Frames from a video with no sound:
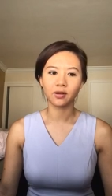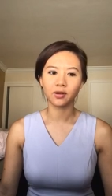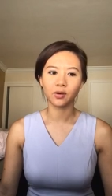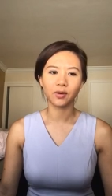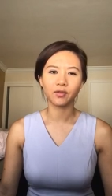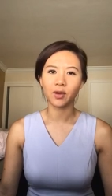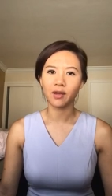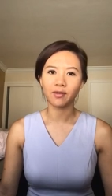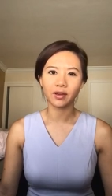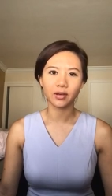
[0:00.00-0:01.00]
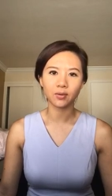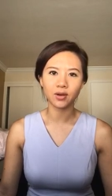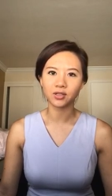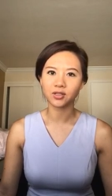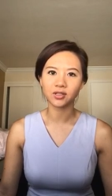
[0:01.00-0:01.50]
you know if you have any
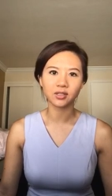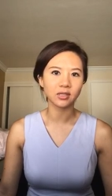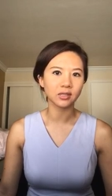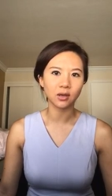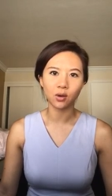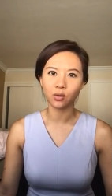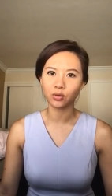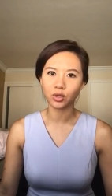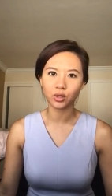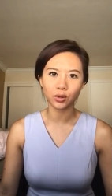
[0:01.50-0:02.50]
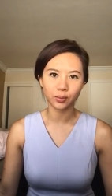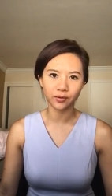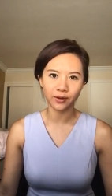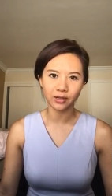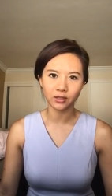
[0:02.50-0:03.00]
questions just go to your
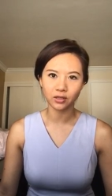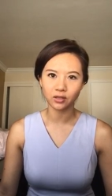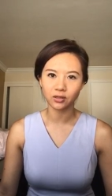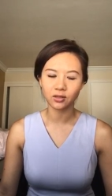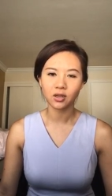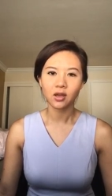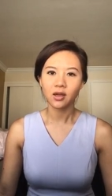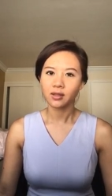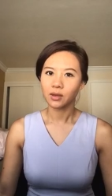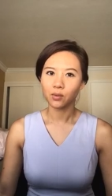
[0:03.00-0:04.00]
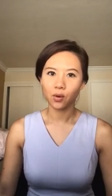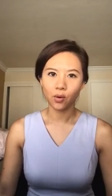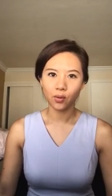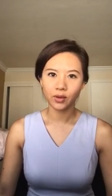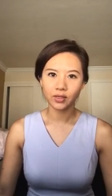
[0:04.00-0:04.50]
professors they will
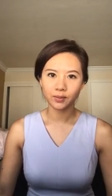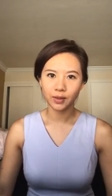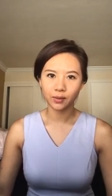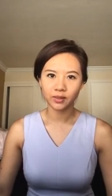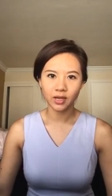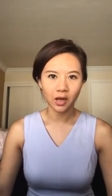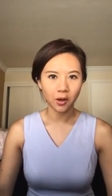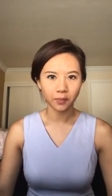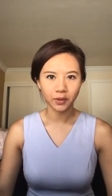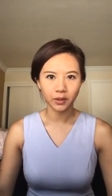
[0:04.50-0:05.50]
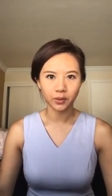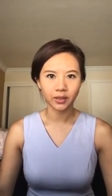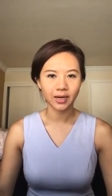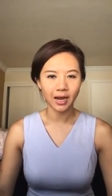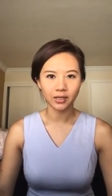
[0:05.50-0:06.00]
always be able to help you
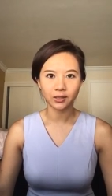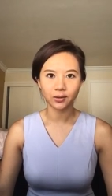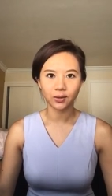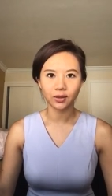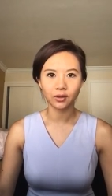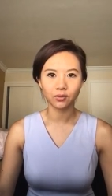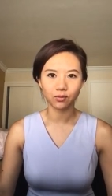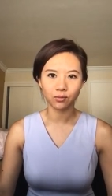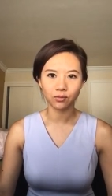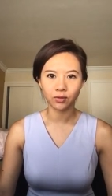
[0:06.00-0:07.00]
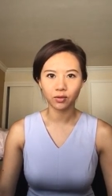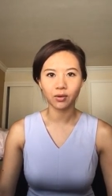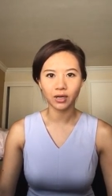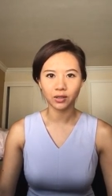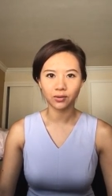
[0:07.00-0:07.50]
and guide you in the the
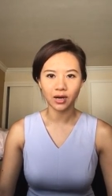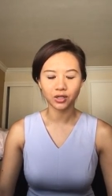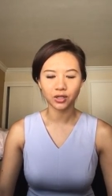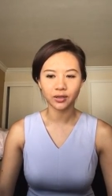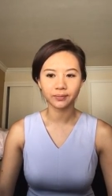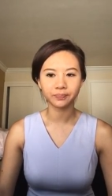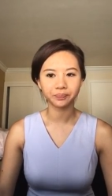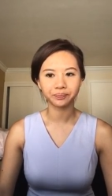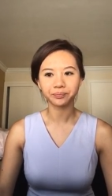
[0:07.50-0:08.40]
right direction